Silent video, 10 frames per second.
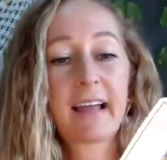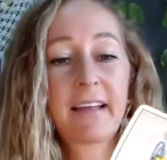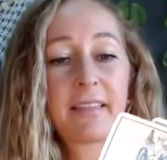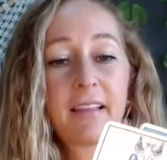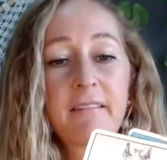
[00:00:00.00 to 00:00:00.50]
I
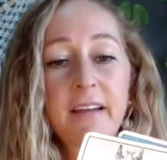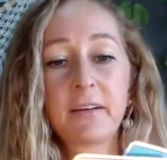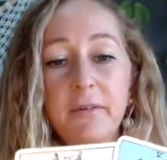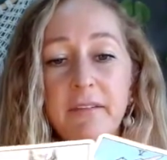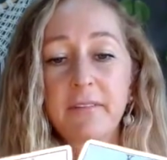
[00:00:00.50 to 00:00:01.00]
love
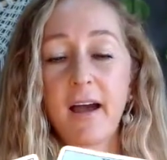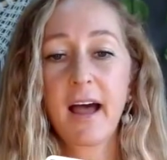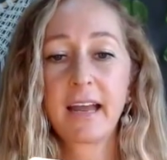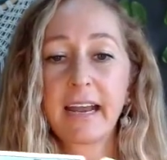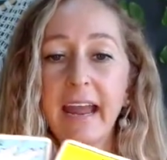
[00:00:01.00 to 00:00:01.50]
it. We've
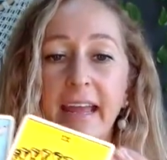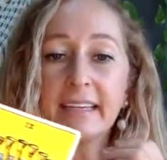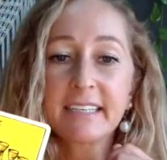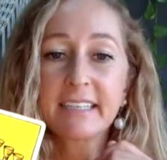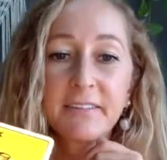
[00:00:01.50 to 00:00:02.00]
got
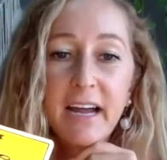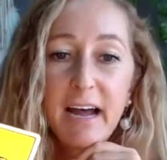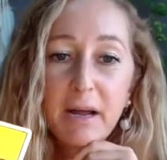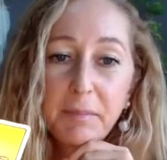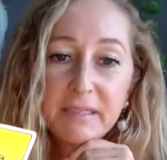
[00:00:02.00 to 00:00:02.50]
Ace of
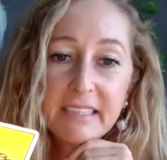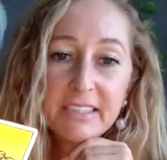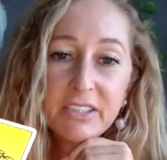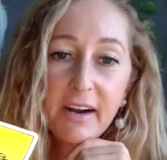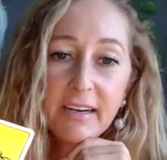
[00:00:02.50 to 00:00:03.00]
Cups
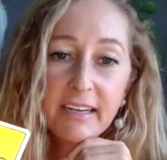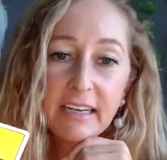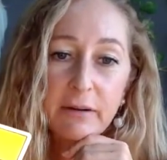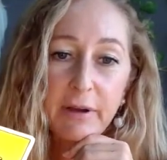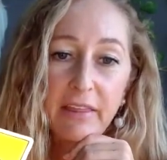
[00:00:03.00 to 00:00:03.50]

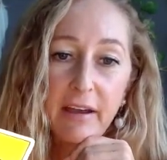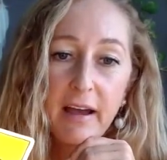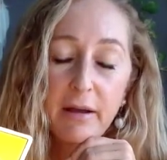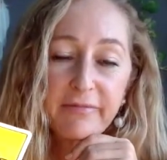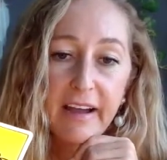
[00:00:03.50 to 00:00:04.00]
starting with
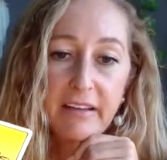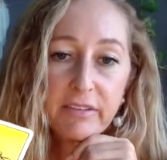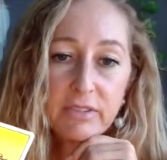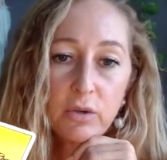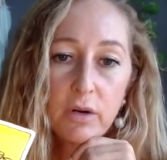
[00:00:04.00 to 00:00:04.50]
Five
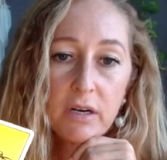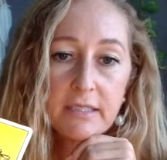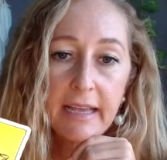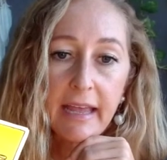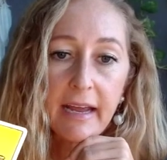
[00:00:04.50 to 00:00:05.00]
of
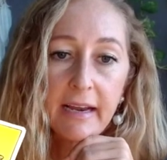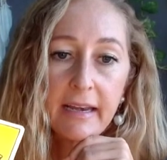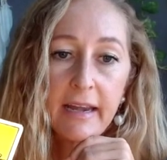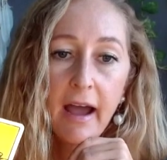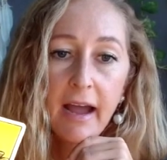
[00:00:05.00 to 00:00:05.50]
Swords
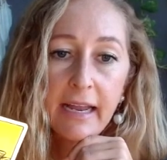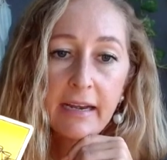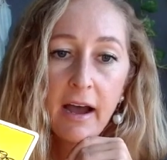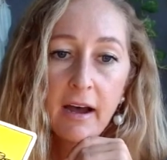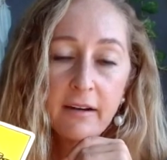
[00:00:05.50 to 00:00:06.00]
and
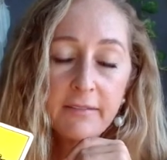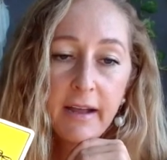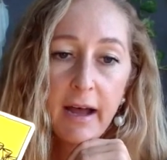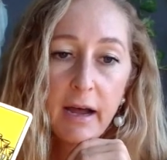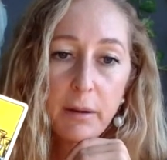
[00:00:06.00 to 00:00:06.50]
Nine of
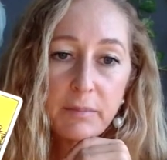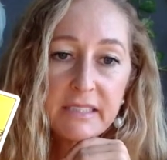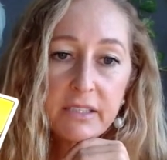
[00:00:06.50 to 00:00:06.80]
Cups.